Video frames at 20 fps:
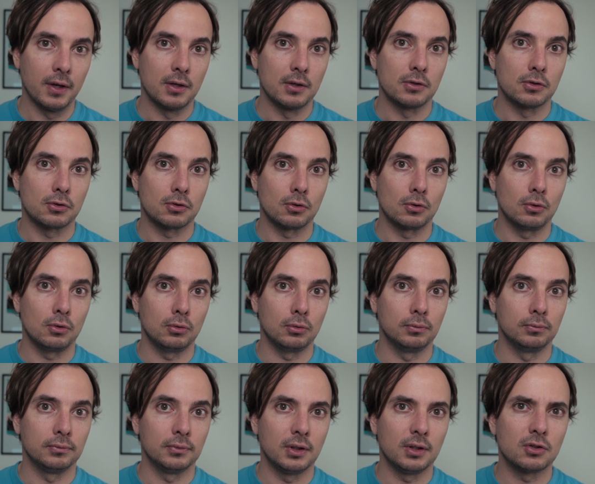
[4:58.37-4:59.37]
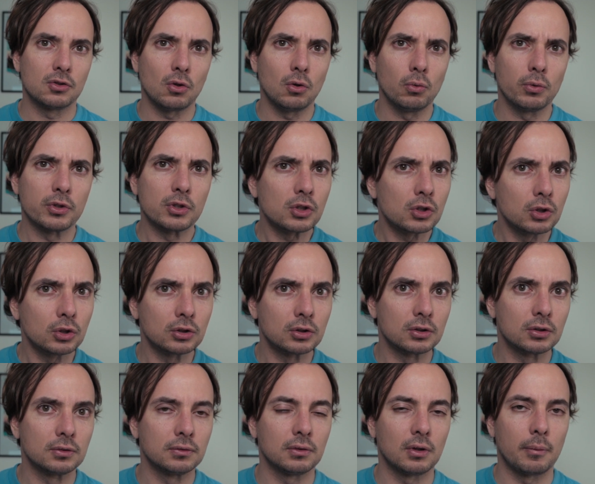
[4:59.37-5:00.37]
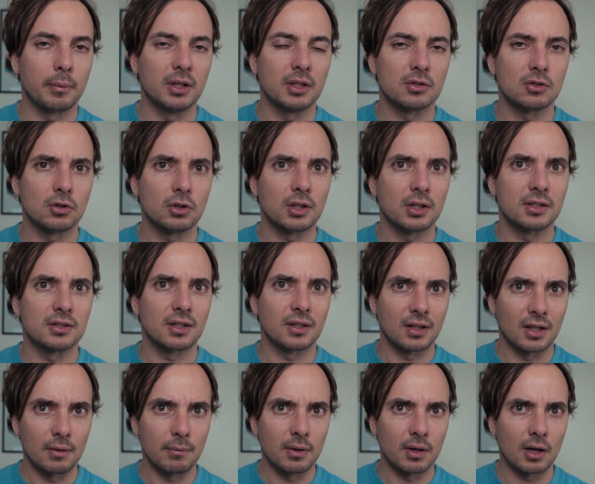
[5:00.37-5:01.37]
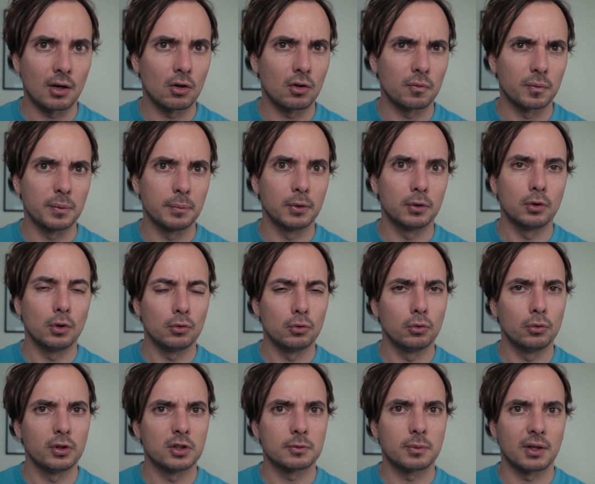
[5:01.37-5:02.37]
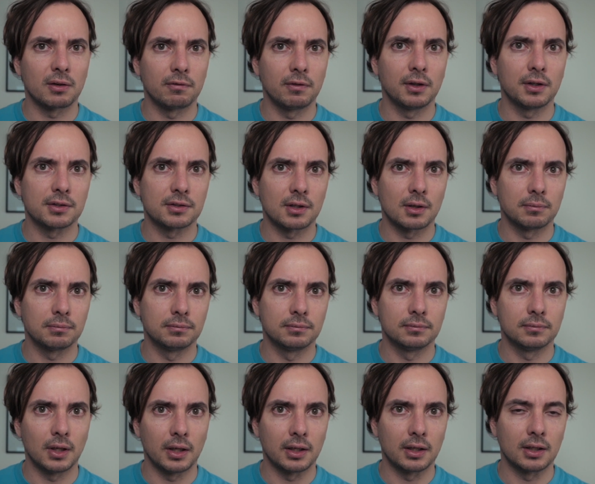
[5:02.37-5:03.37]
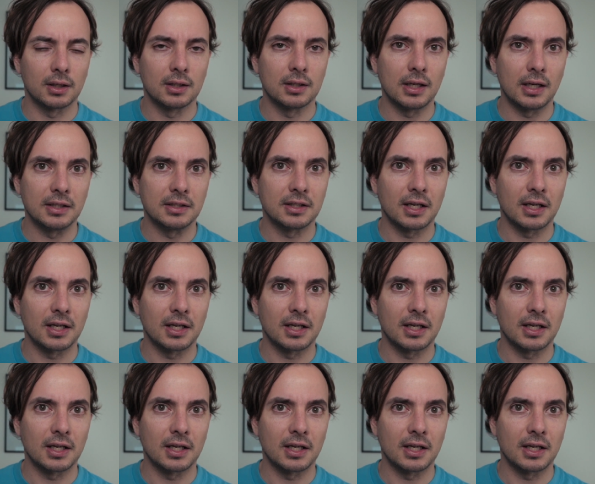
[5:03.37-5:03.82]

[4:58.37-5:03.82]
So it's always good. I mean, it's not that it's a given. A lot of people don't do this, but I think it's a like nice